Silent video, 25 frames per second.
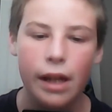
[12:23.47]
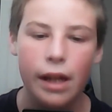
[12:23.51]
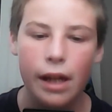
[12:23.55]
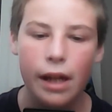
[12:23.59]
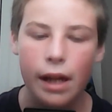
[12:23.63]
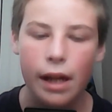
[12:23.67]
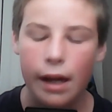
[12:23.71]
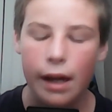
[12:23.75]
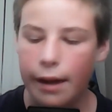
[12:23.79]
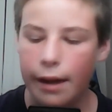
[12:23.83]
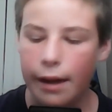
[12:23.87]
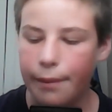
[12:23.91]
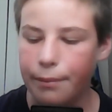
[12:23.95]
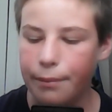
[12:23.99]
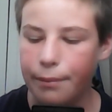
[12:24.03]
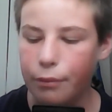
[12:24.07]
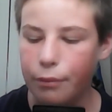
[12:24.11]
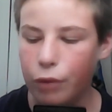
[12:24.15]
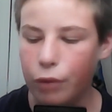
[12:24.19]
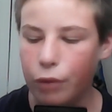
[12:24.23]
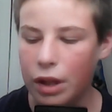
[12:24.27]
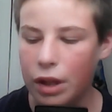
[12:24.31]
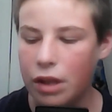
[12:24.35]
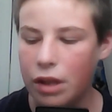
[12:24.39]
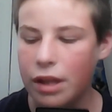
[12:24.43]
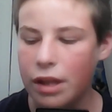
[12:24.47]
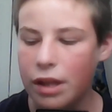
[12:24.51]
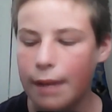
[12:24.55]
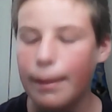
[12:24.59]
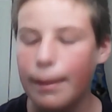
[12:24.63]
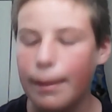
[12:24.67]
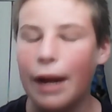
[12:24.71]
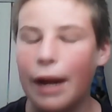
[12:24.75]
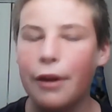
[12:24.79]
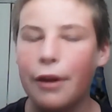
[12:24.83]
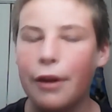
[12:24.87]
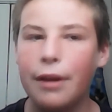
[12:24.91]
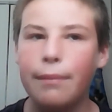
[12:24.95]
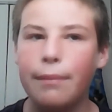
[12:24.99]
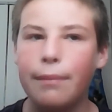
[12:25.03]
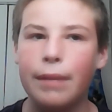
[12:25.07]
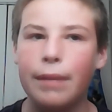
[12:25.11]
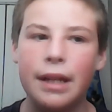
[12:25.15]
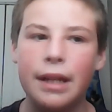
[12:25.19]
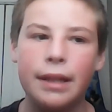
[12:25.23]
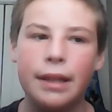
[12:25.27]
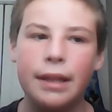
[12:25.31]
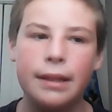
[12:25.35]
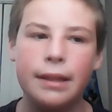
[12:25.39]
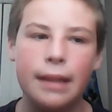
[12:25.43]
when you think about it,
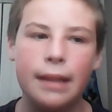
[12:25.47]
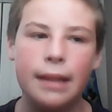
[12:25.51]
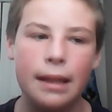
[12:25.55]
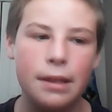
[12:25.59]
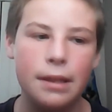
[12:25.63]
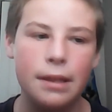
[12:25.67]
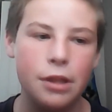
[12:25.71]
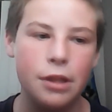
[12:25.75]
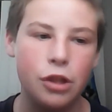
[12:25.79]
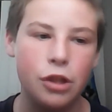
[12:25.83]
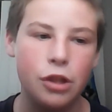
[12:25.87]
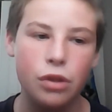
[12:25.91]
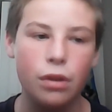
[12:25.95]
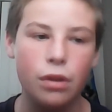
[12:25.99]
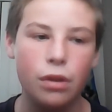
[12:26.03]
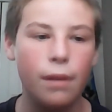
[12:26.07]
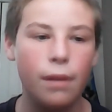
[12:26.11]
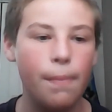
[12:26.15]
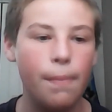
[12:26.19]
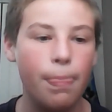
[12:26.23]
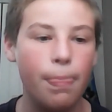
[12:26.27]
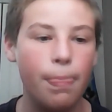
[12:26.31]
because that's just